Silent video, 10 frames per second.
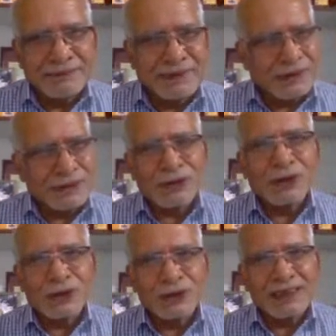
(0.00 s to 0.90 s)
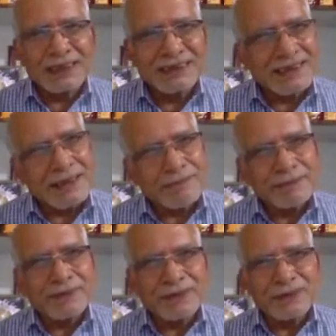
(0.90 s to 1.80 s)
We also know that there are
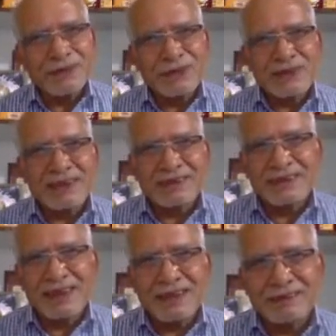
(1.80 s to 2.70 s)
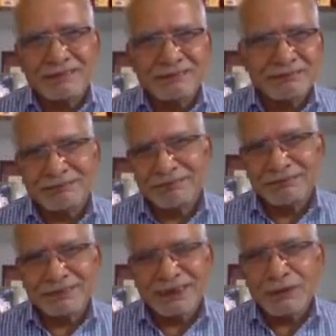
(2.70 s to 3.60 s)
people who turned down
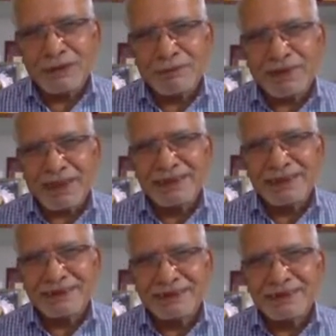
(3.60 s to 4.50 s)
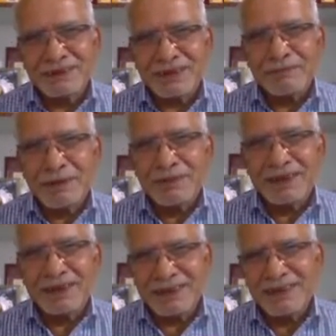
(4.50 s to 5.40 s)
the Nobel Prize you
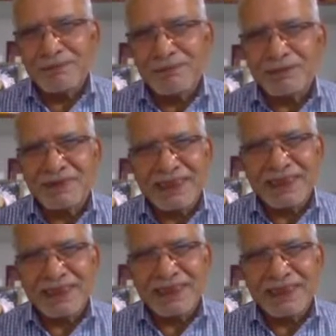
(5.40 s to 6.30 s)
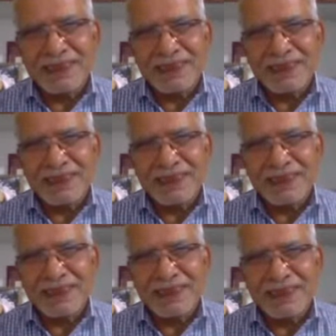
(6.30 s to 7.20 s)
remember Bob Dylan in
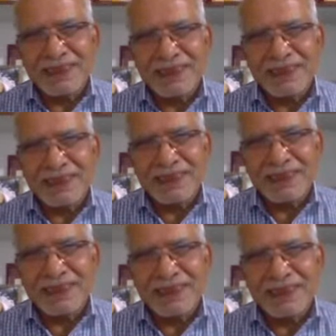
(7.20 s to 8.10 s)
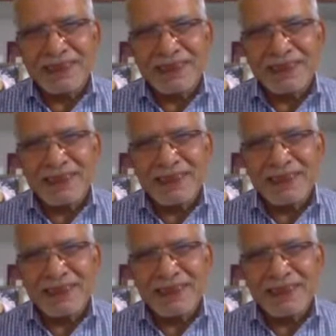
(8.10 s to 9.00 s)
2016. Of course, there are
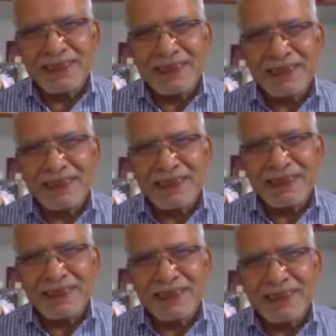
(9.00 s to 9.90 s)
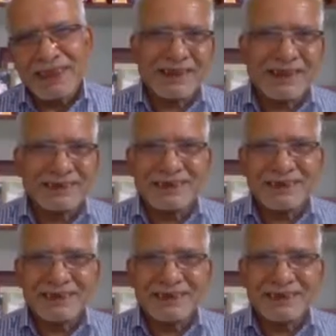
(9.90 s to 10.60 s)
plenty other people like Sartre